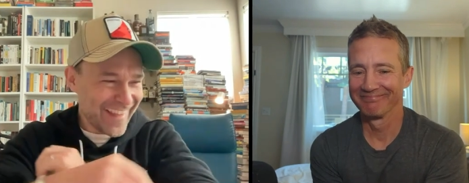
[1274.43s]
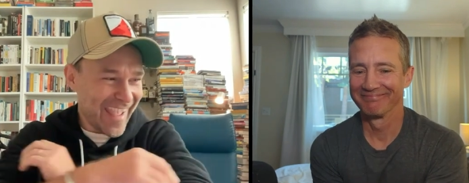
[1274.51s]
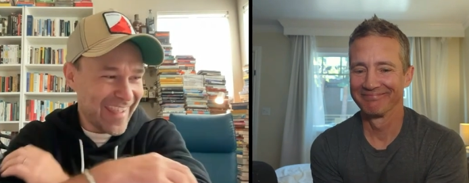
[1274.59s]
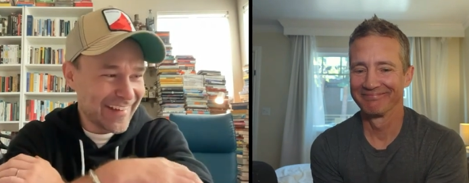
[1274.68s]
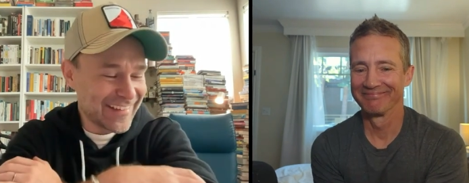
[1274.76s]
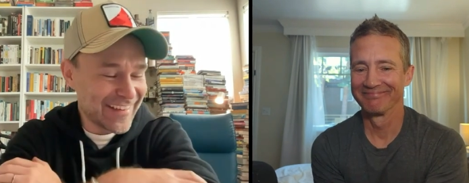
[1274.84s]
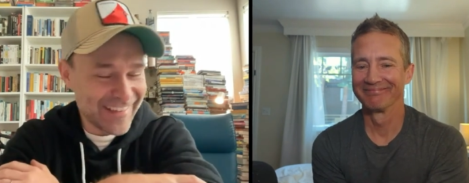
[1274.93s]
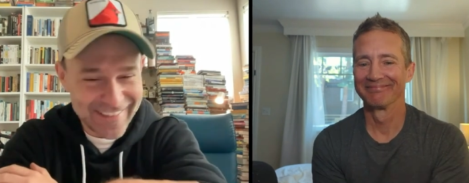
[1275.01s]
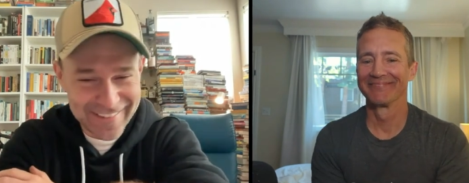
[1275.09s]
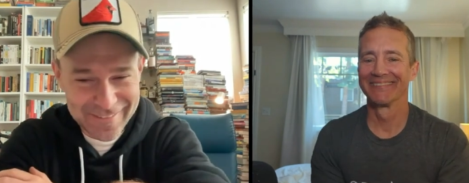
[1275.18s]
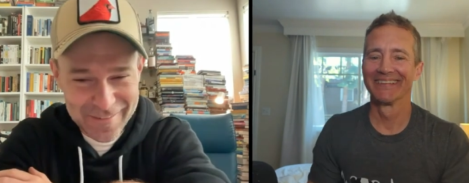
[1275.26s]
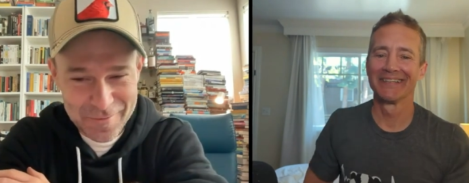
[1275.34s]

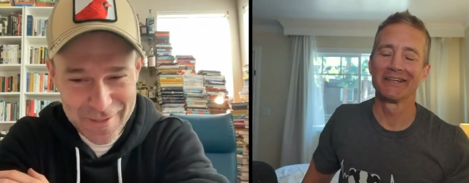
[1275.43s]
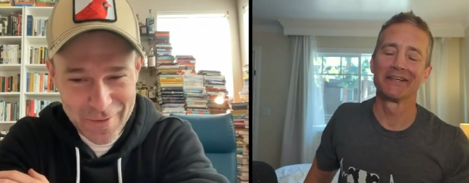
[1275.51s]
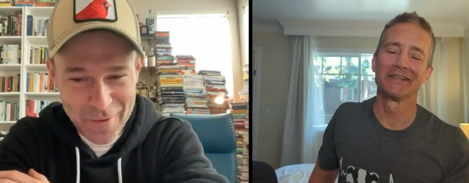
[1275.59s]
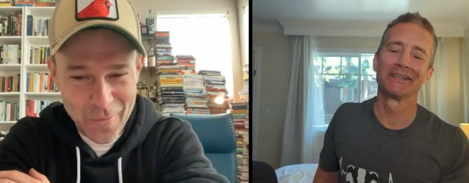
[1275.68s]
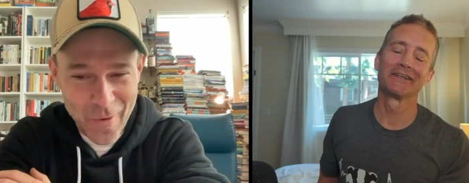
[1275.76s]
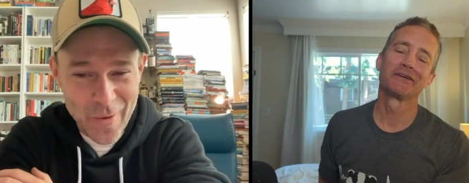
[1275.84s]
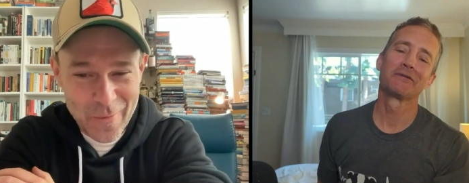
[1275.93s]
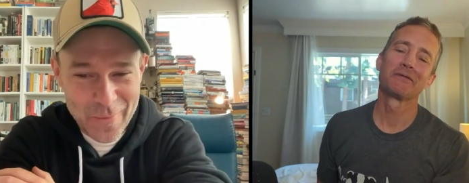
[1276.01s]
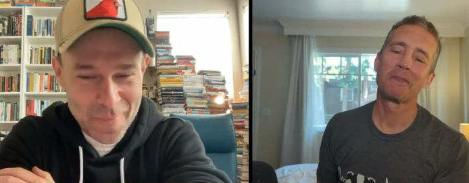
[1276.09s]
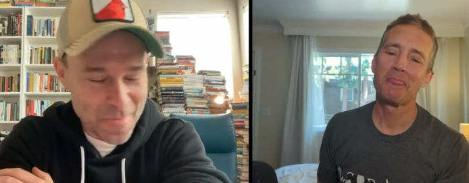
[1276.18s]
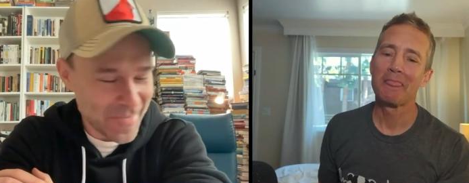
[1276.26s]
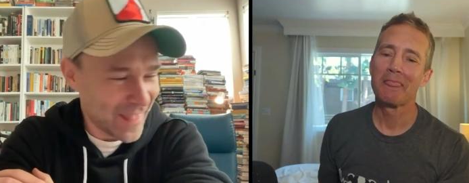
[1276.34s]
Speaker 1: and with a
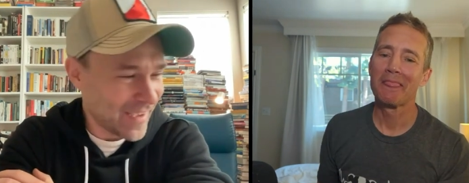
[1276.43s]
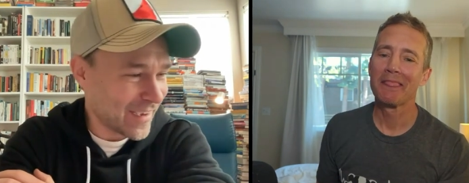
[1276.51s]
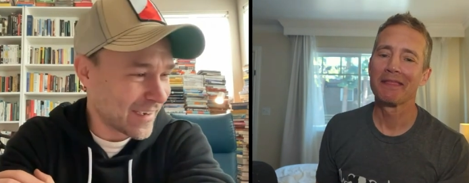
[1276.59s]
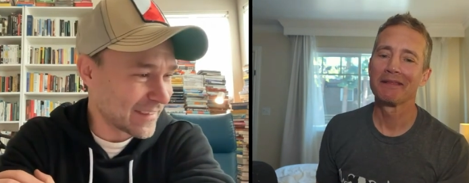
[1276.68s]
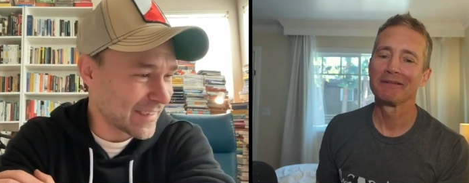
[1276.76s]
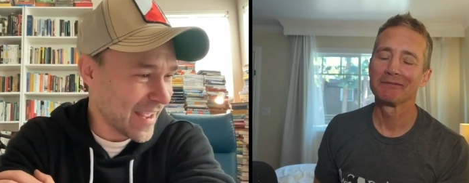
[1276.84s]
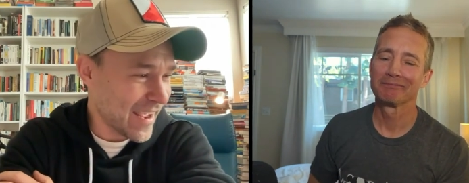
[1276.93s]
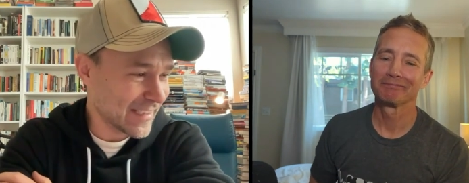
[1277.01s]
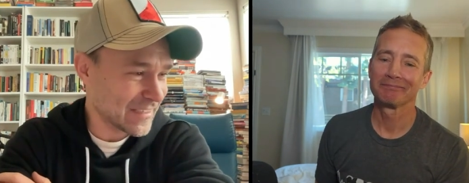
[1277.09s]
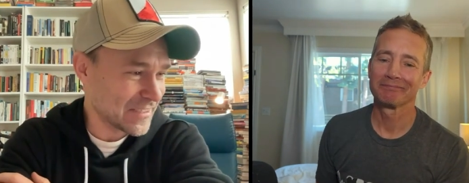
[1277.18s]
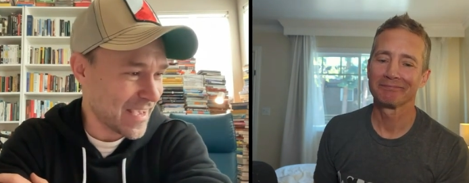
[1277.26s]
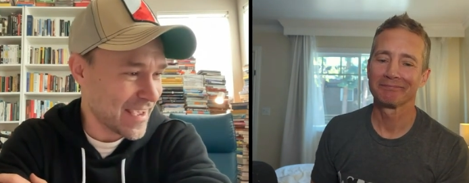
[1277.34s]
quote on
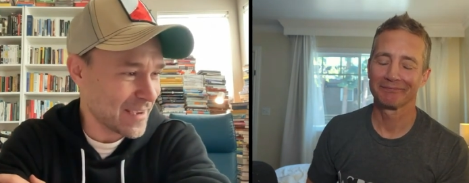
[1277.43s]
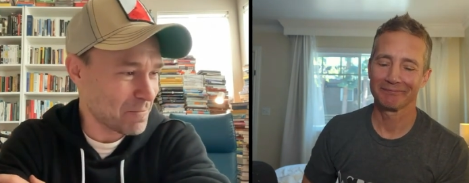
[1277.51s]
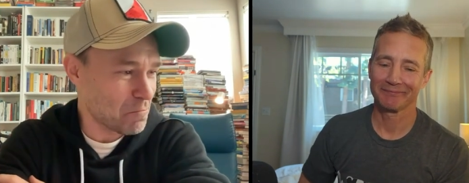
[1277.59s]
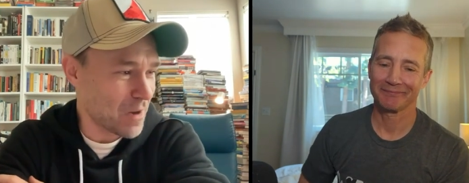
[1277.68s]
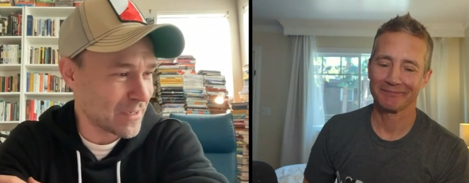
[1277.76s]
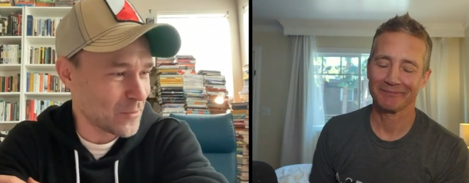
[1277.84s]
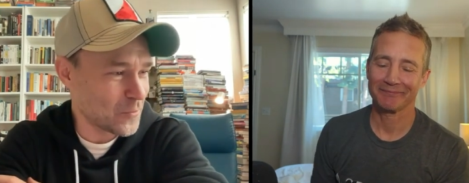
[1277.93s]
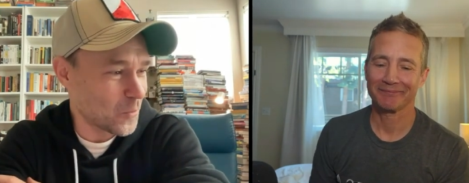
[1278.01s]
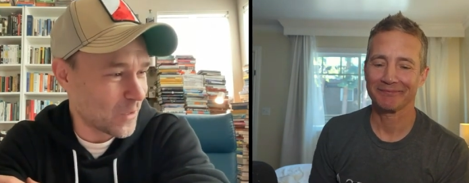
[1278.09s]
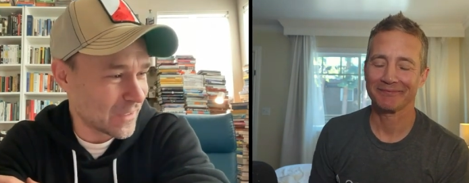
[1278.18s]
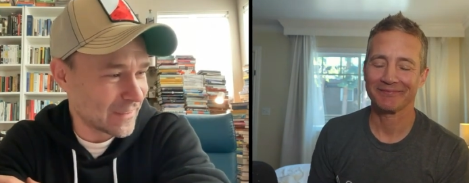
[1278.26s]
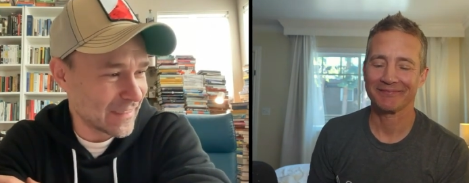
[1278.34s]
X saying, "Money
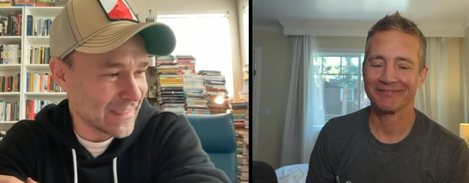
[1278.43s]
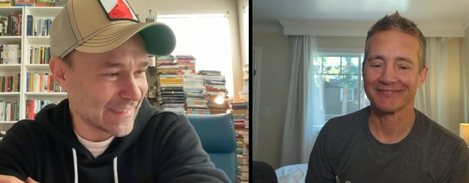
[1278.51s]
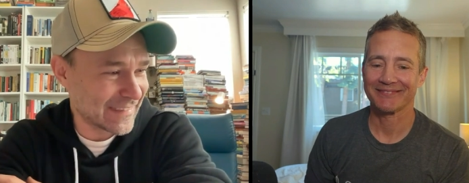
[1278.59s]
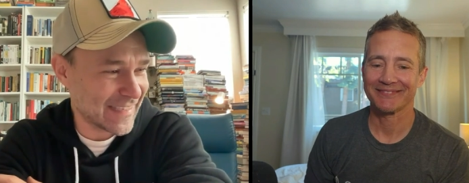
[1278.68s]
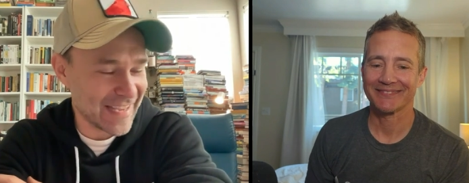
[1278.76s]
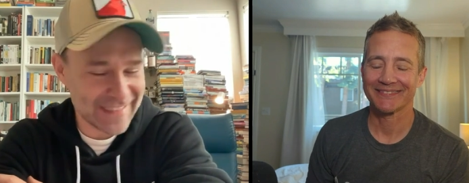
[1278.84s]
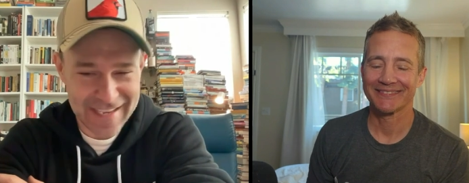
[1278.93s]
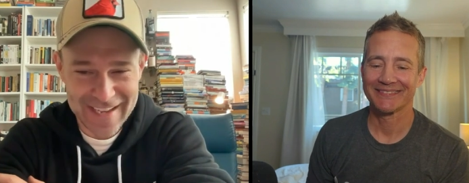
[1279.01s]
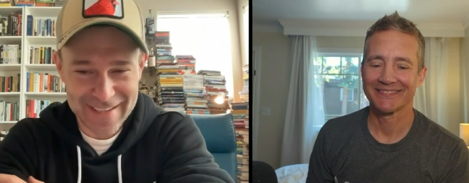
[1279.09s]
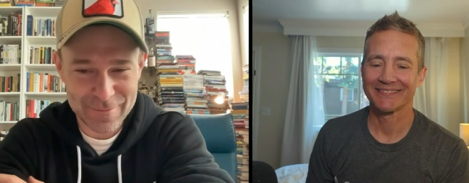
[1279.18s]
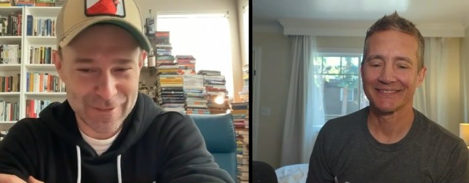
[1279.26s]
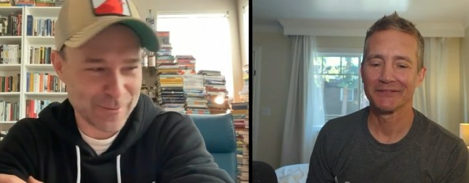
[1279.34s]
won is 10
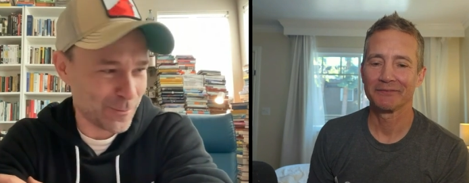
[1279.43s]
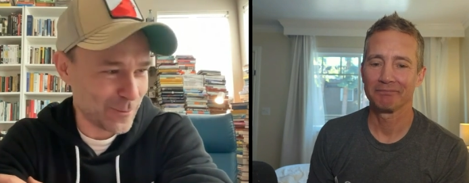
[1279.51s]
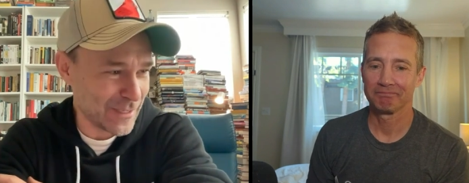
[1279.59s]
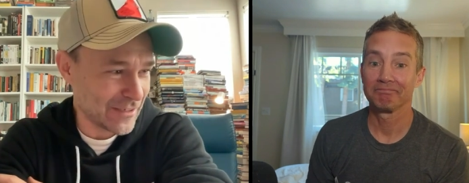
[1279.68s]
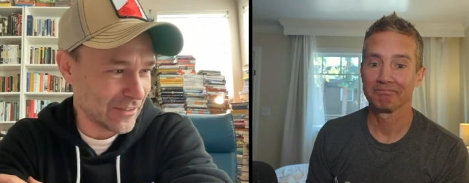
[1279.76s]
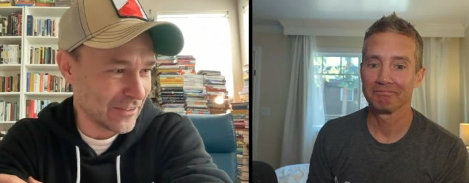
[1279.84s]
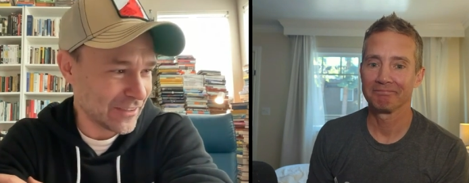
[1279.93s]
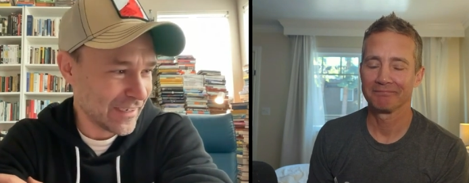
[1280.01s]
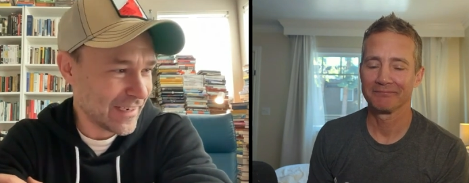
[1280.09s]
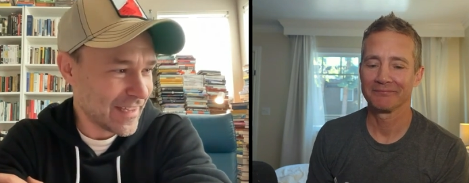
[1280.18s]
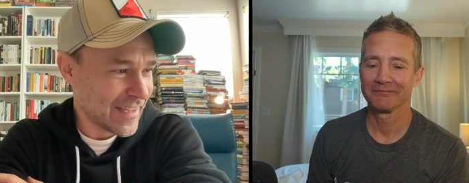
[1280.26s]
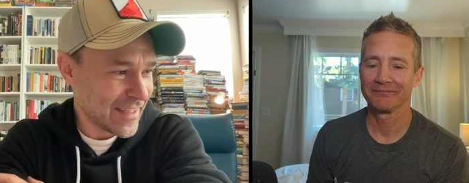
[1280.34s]
times sweeter
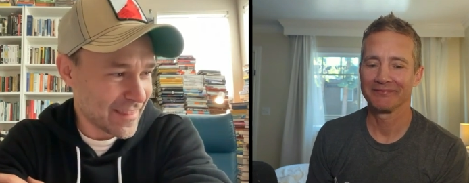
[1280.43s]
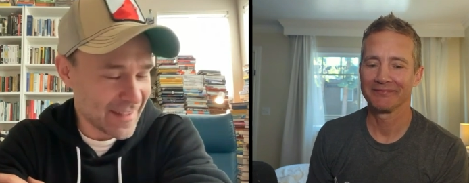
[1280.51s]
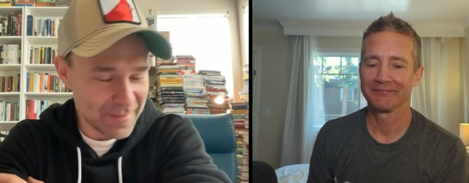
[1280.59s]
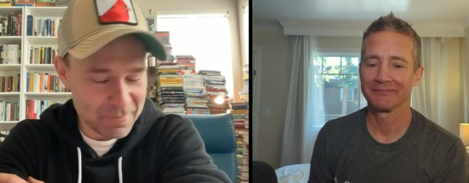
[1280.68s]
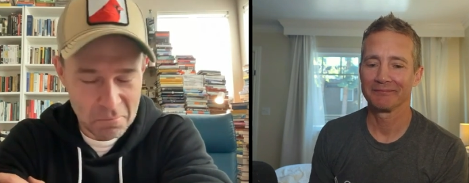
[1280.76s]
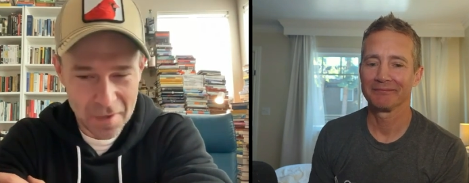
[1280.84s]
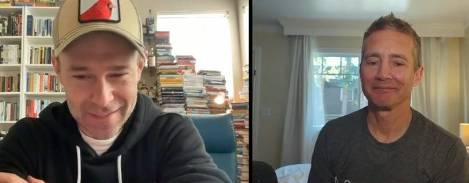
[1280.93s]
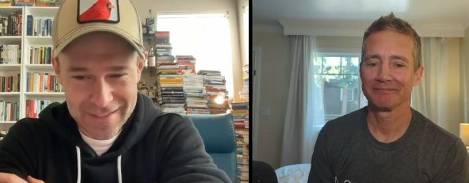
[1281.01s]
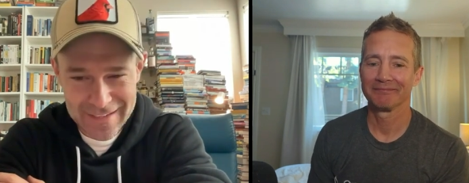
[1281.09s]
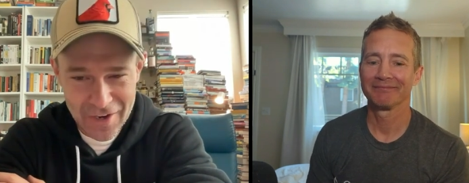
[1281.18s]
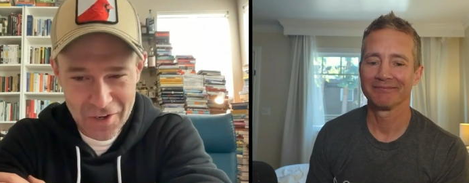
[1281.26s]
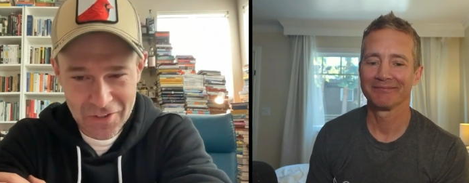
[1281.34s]
than
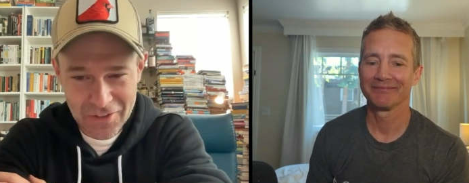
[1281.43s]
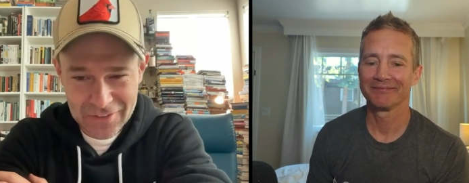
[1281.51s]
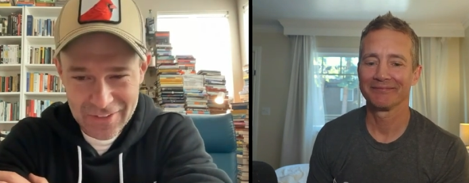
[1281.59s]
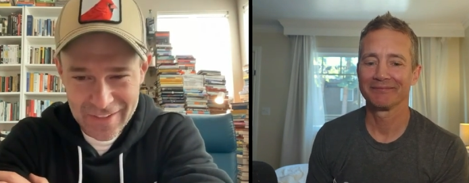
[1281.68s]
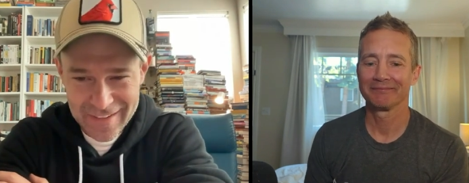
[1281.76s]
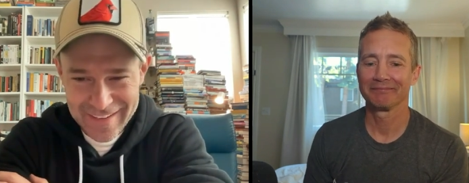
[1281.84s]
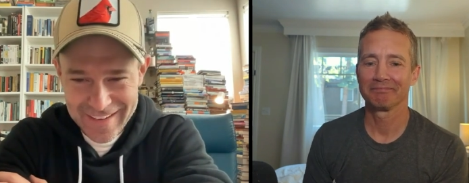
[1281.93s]
money earned."